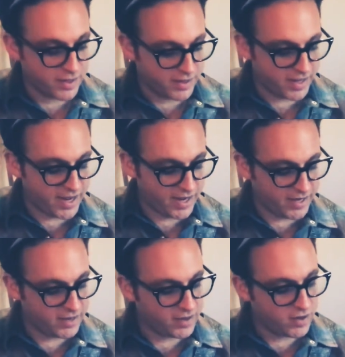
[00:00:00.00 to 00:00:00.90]

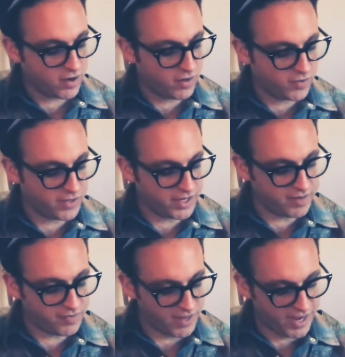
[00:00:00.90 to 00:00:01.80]
Then over the E
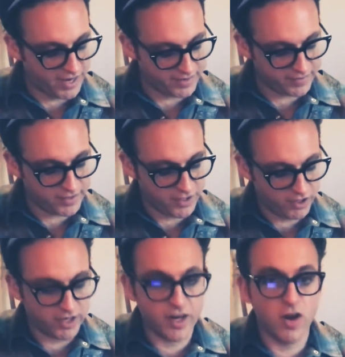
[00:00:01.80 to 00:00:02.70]
flat, you're
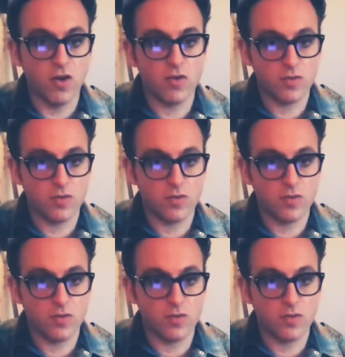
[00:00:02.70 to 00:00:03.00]
going to go,